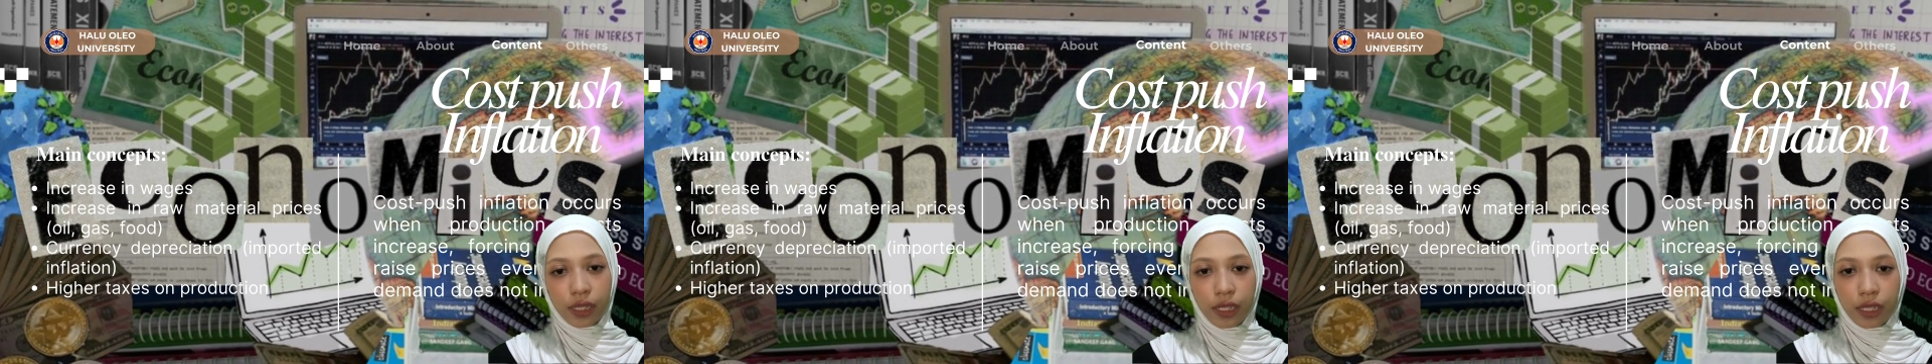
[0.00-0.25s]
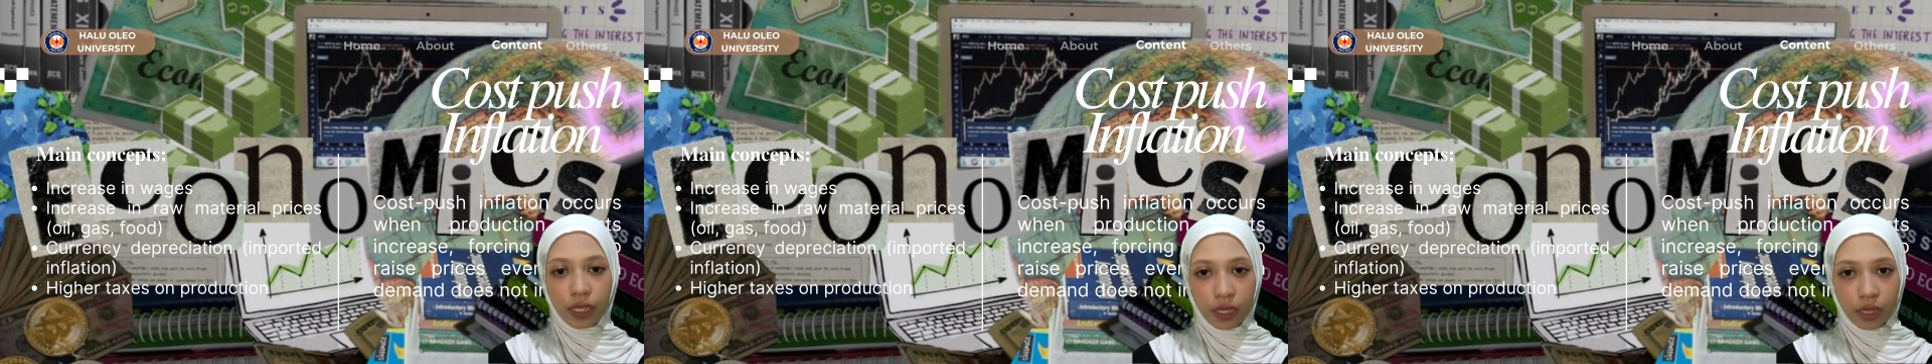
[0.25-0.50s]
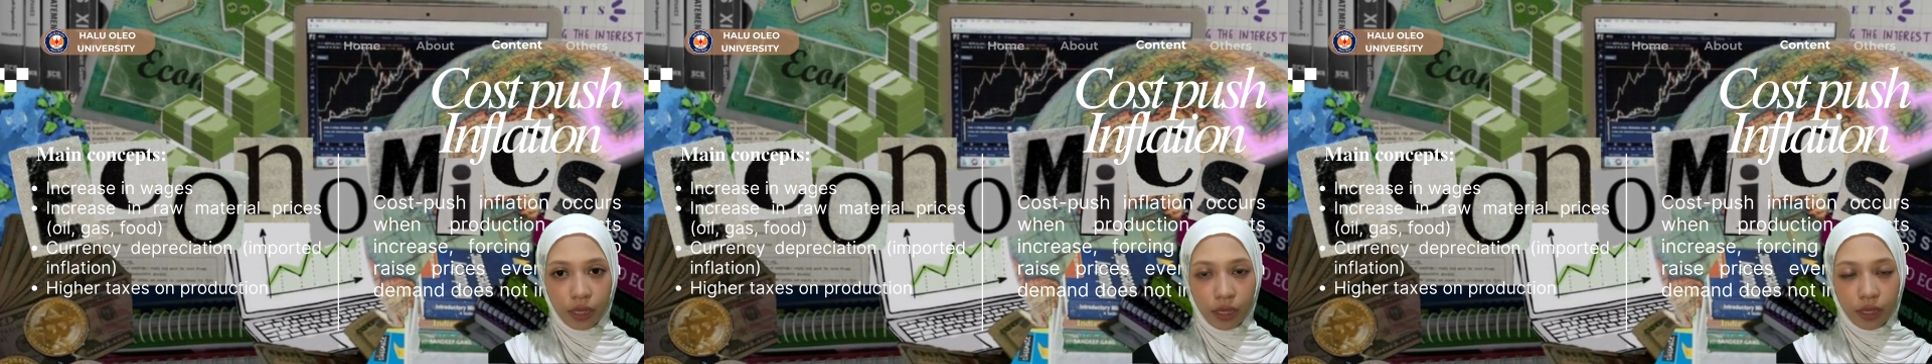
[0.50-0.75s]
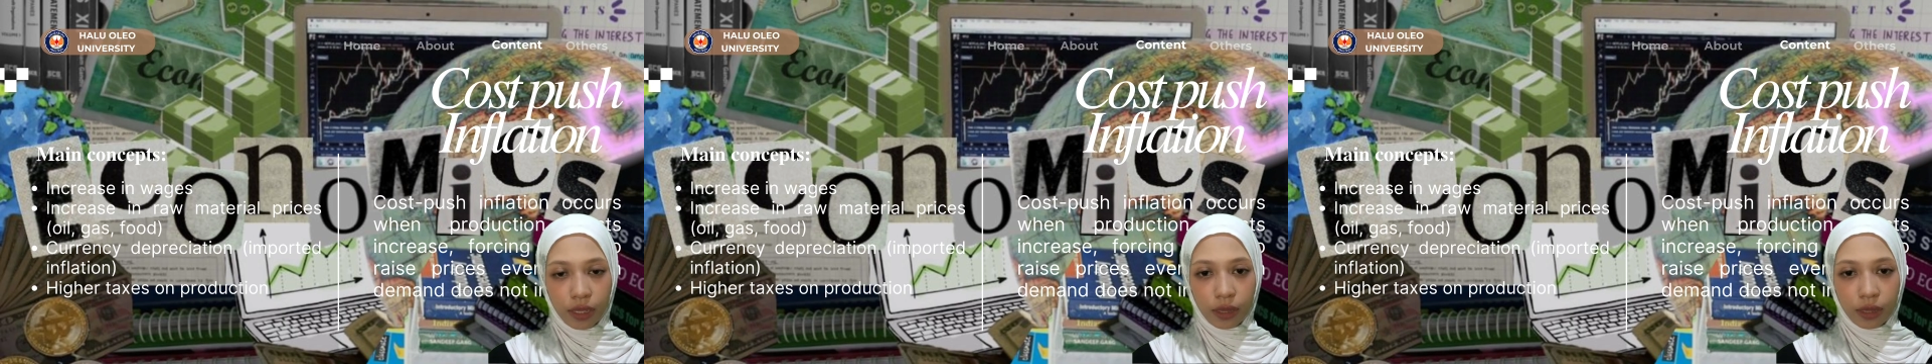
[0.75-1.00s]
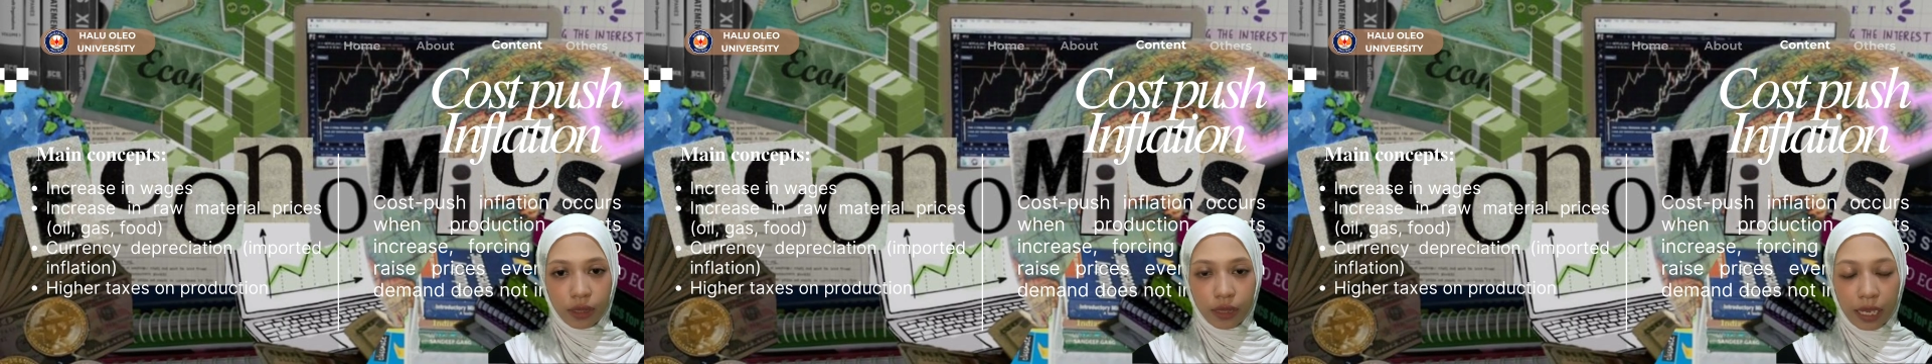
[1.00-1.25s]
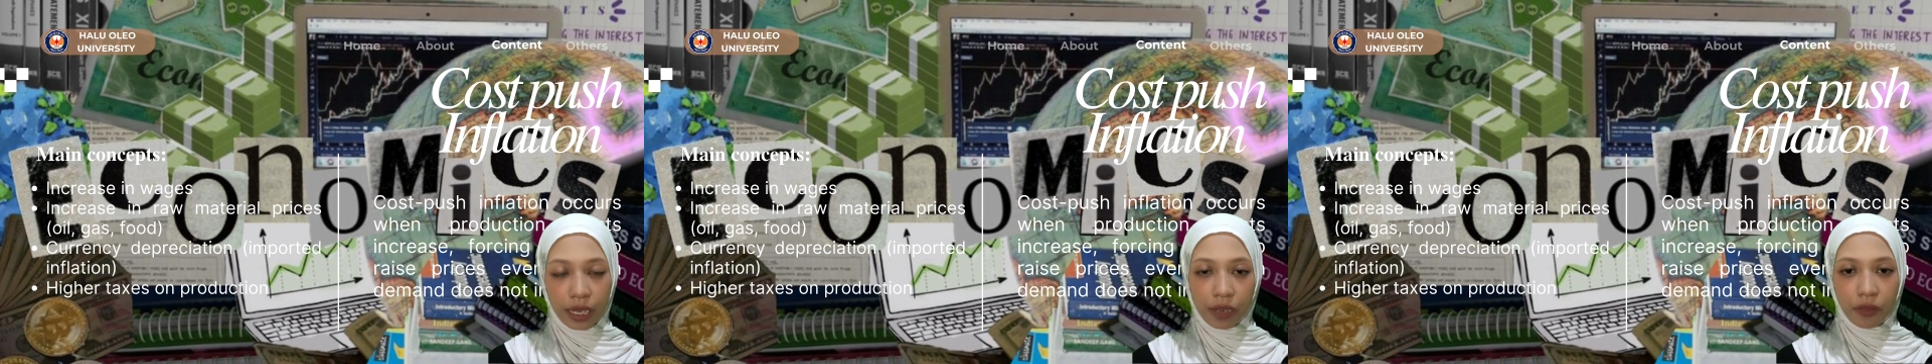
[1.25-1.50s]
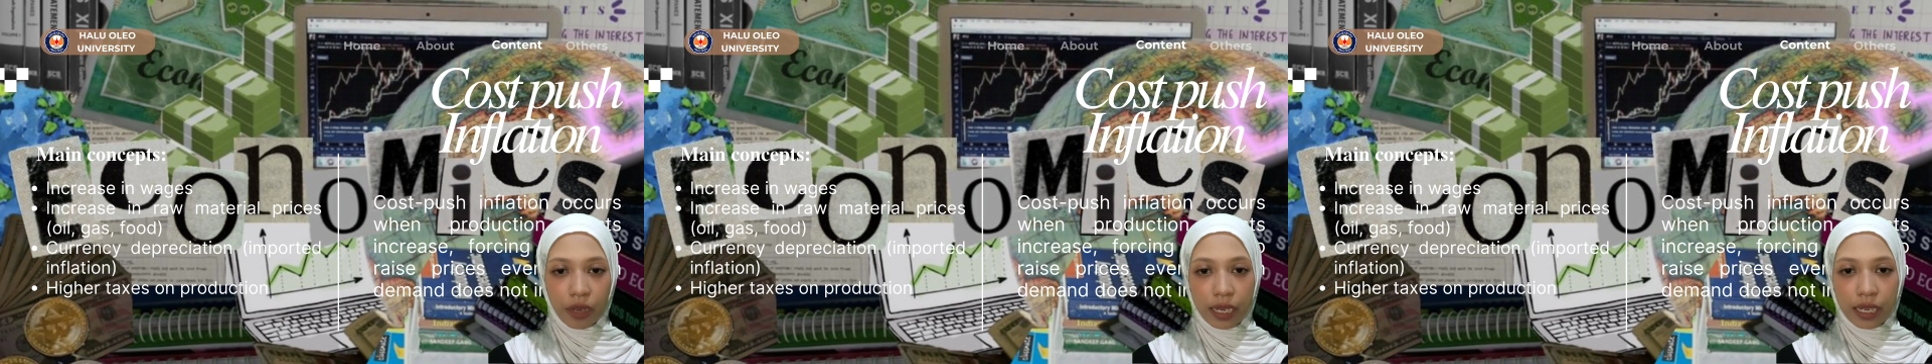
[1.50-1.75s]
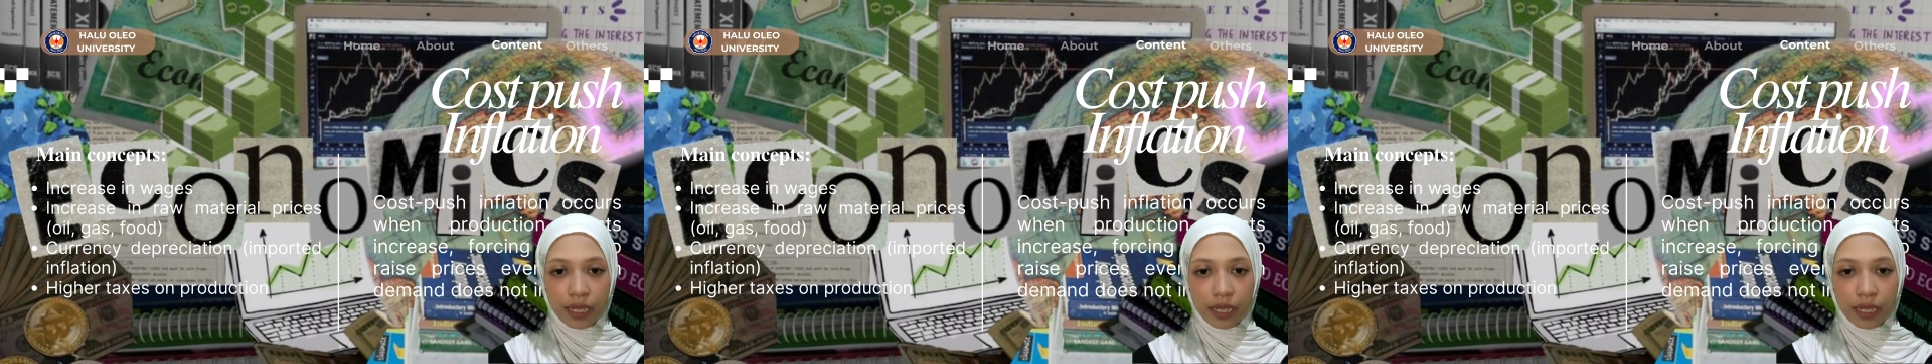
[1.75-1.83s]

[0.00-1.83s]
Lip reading: The second one